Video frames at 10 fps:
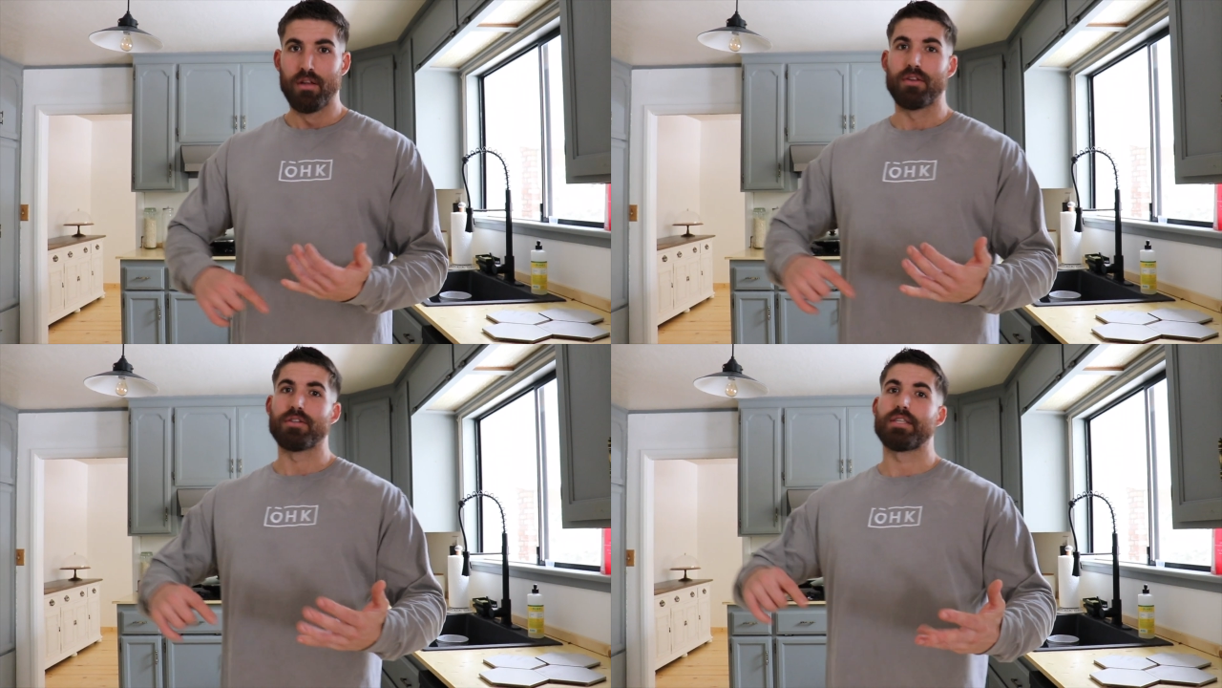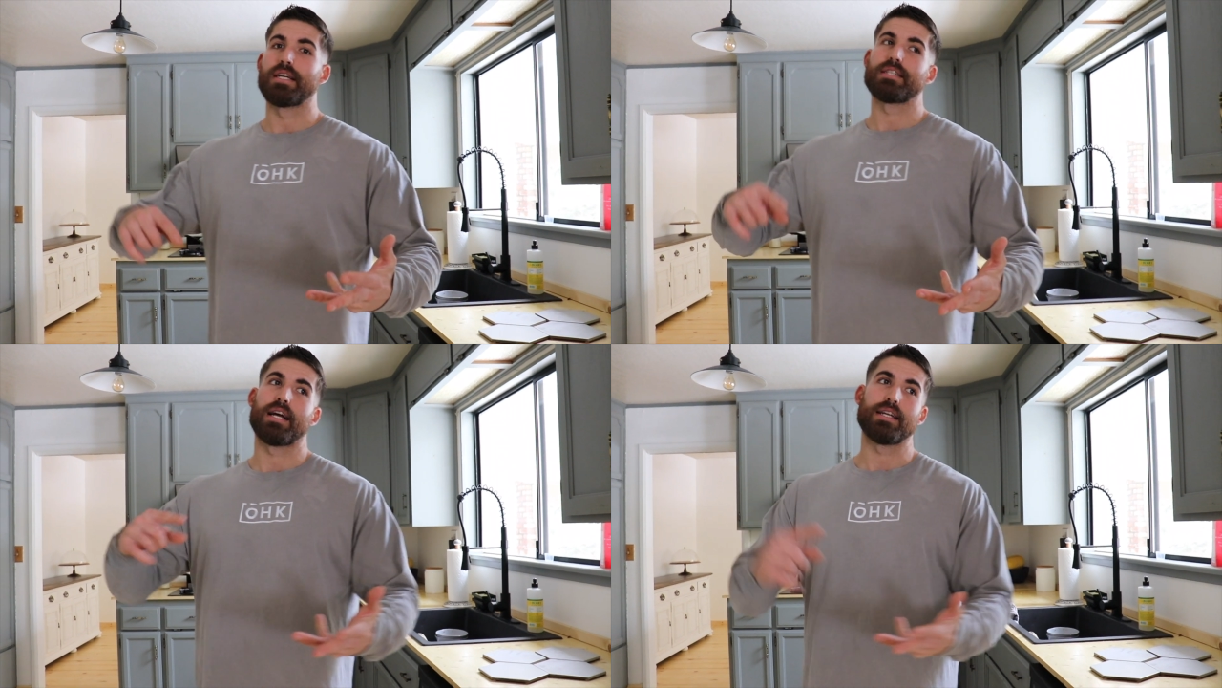there's
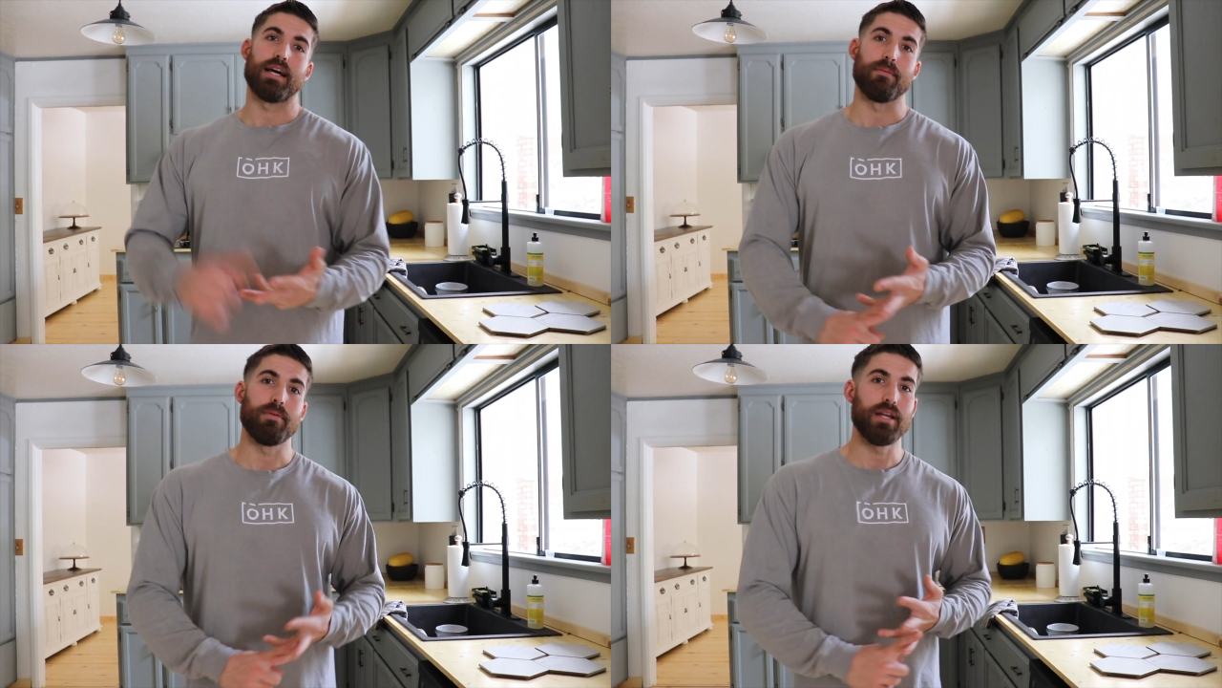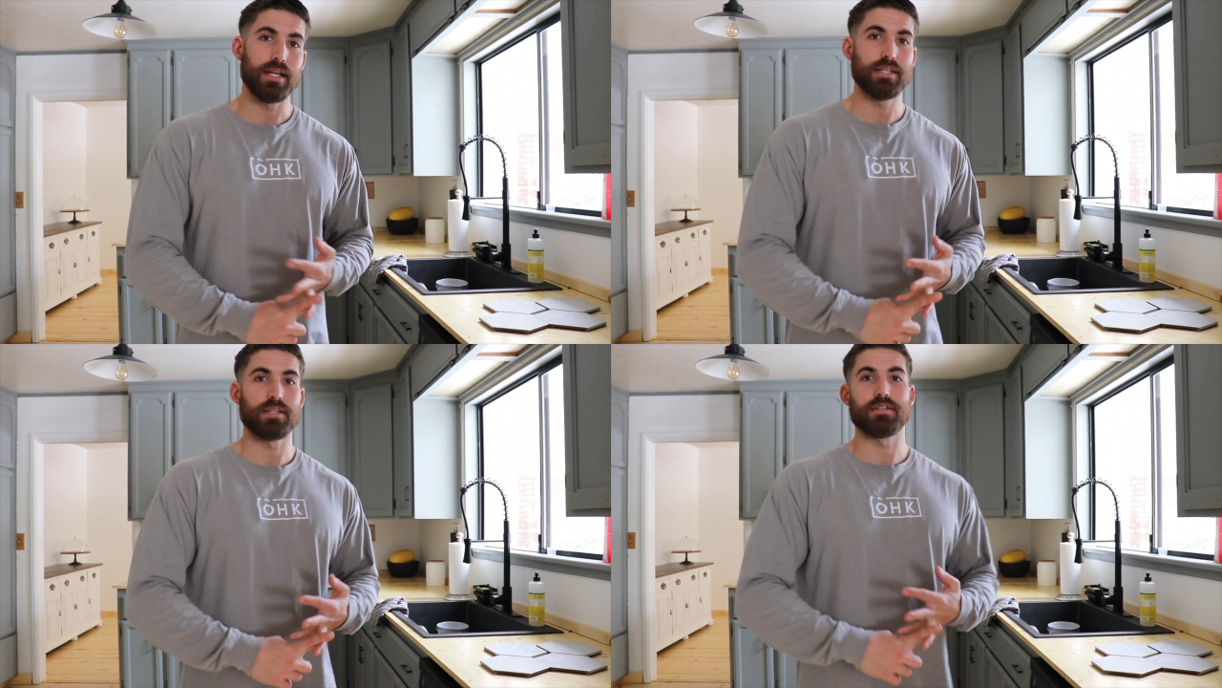things like
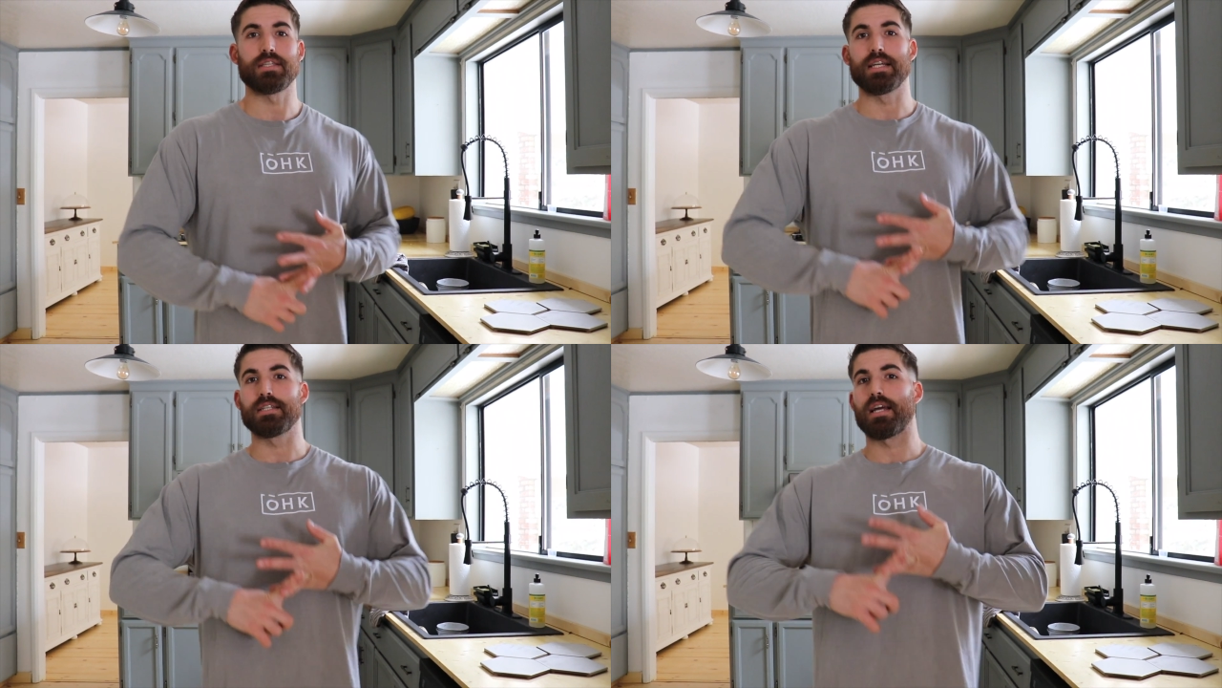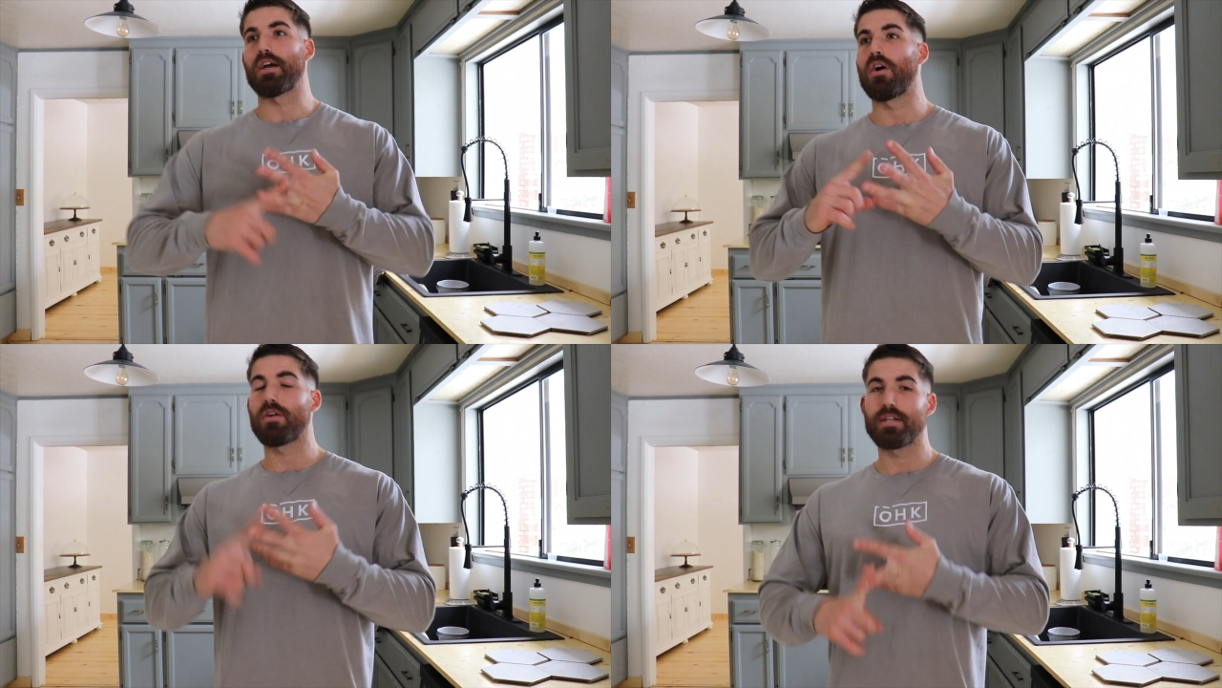diabetes, there's things
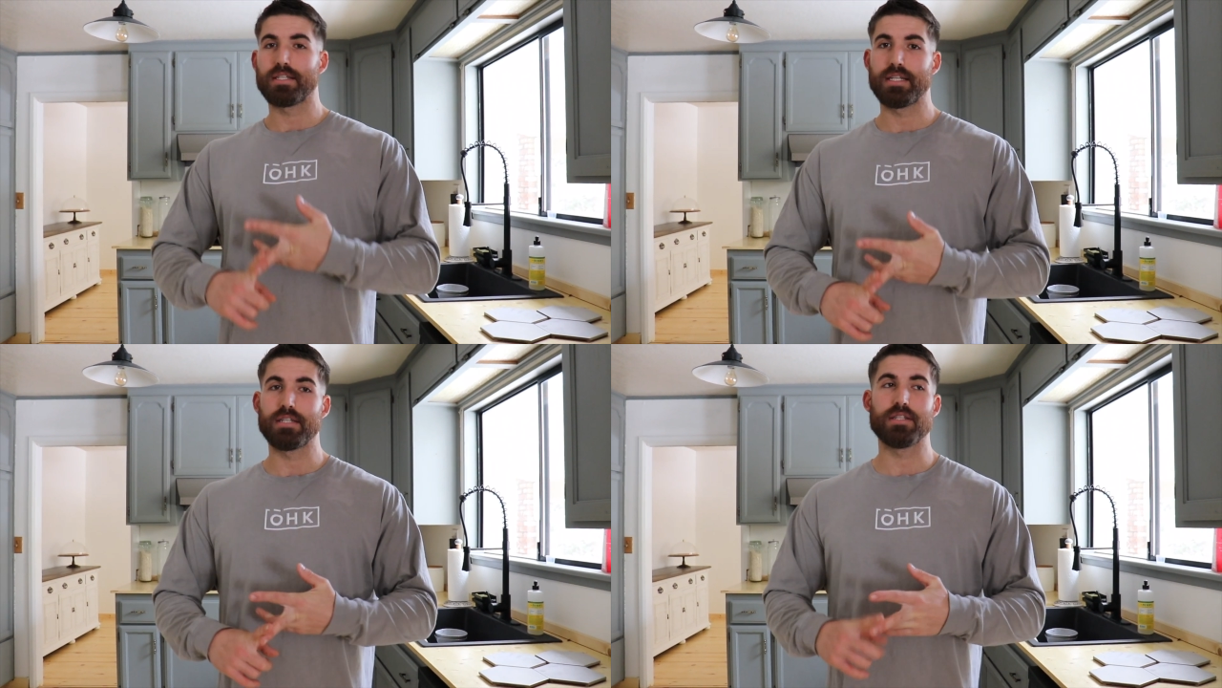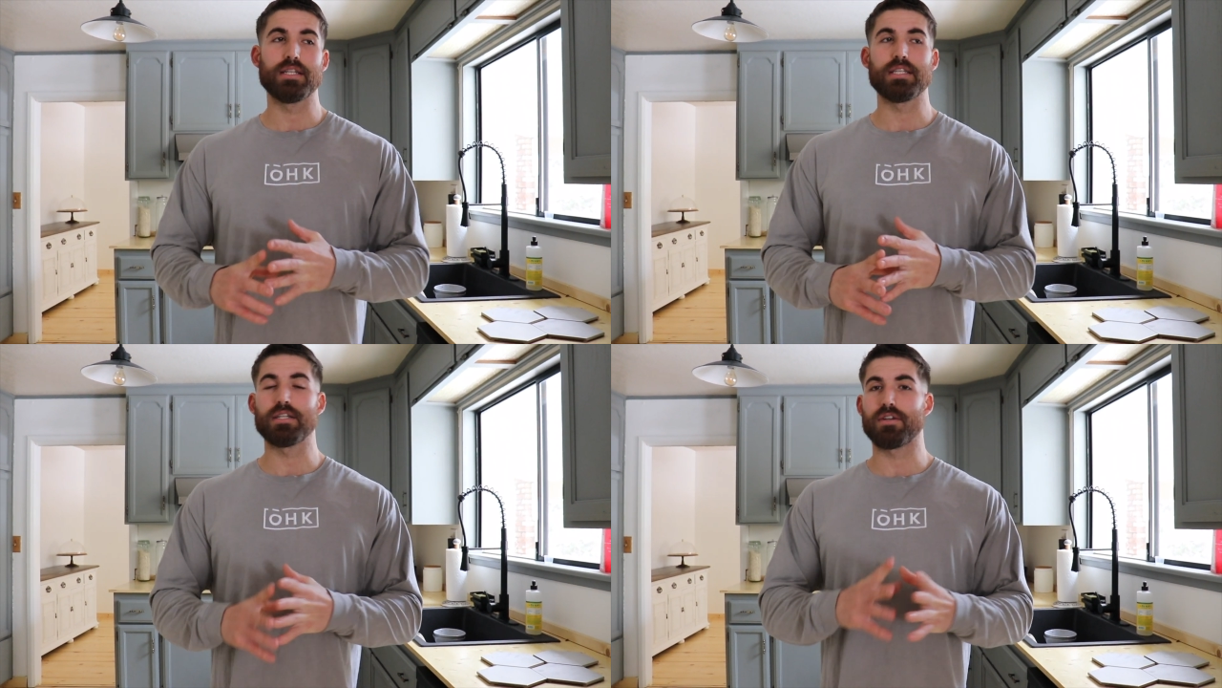like heart disease.
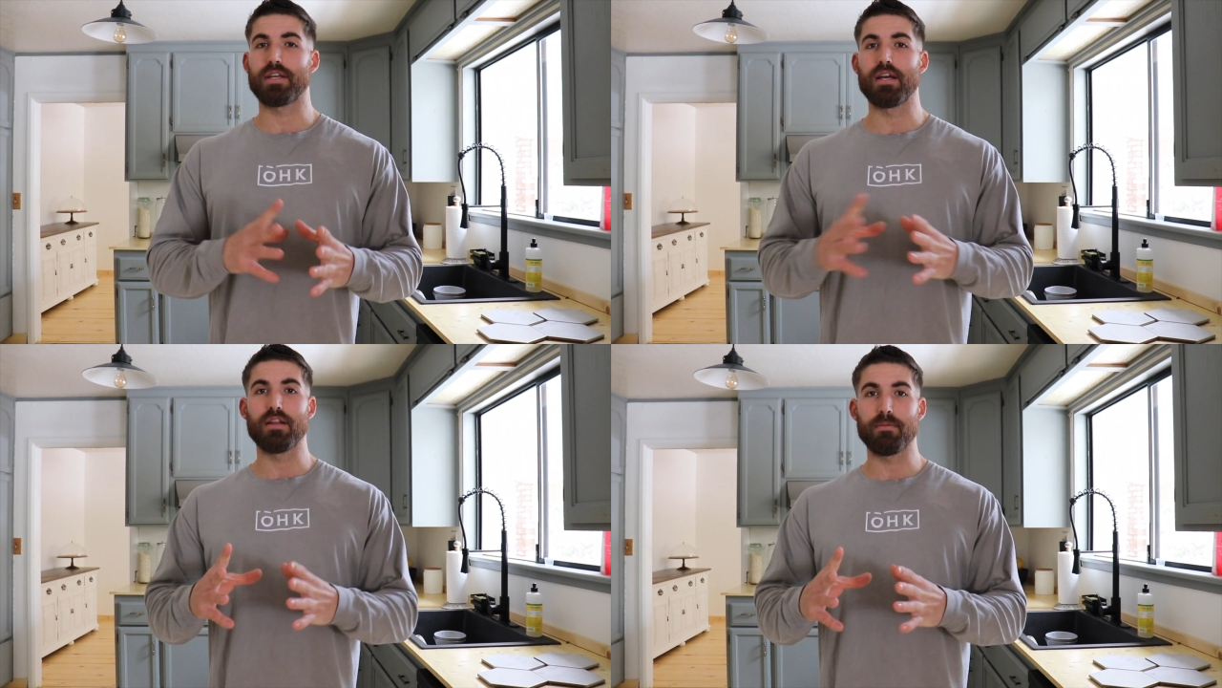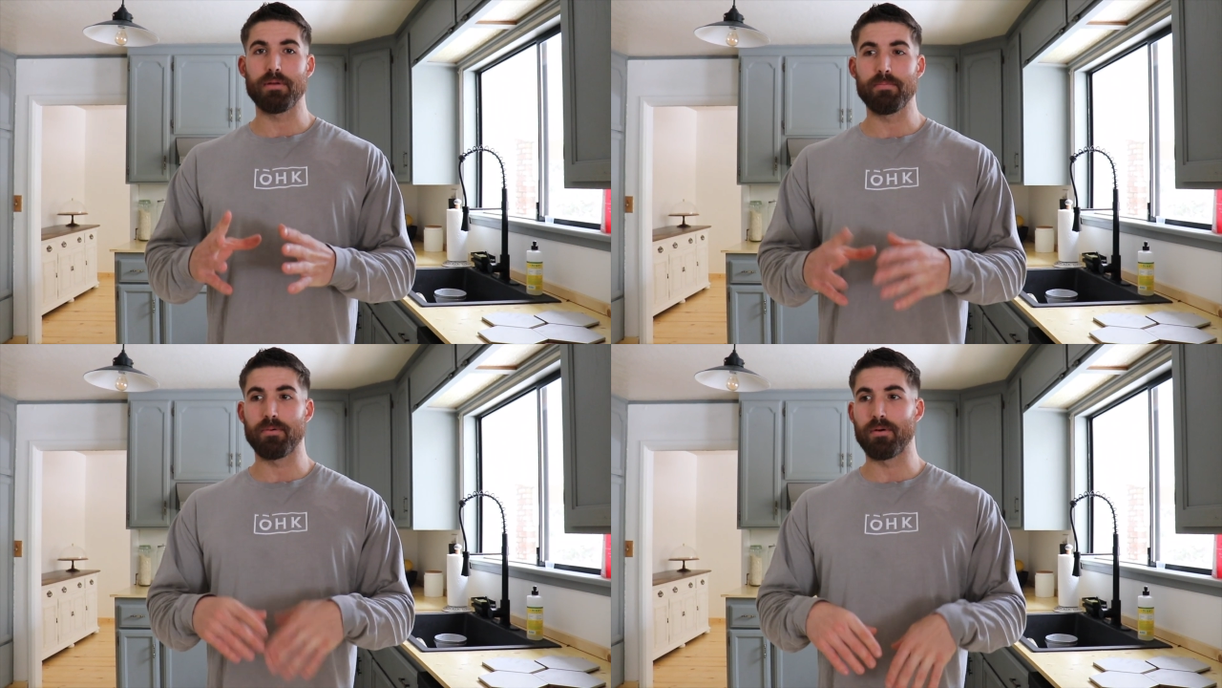These things are killing
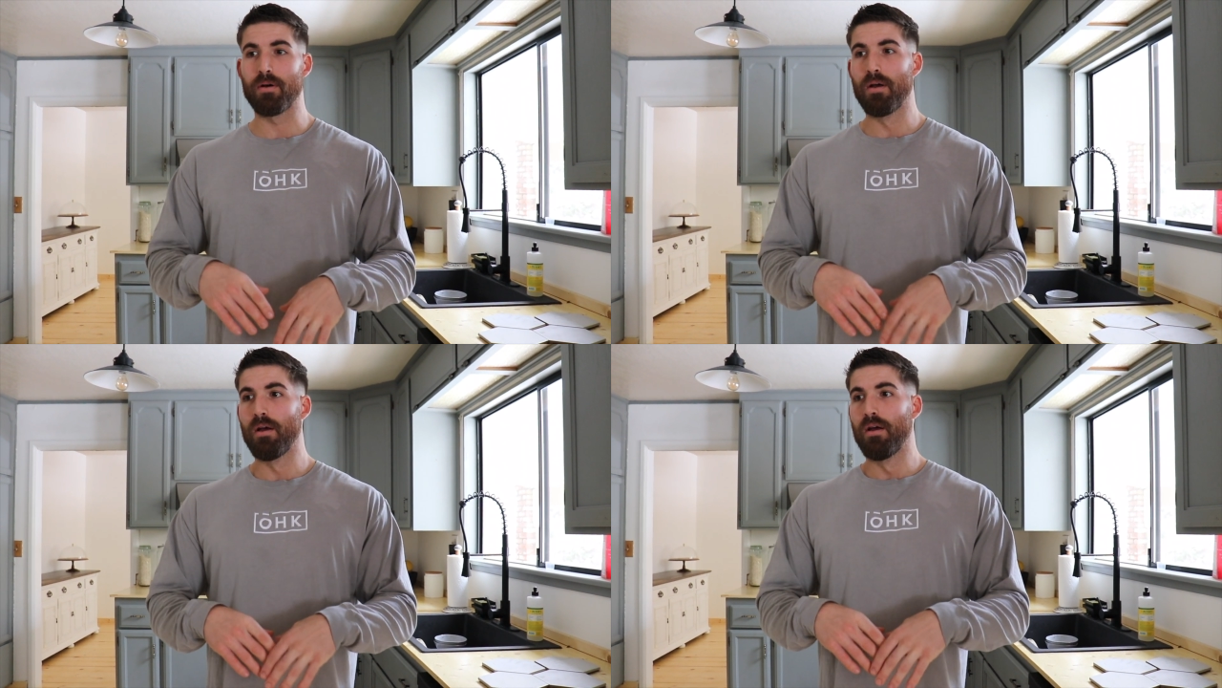people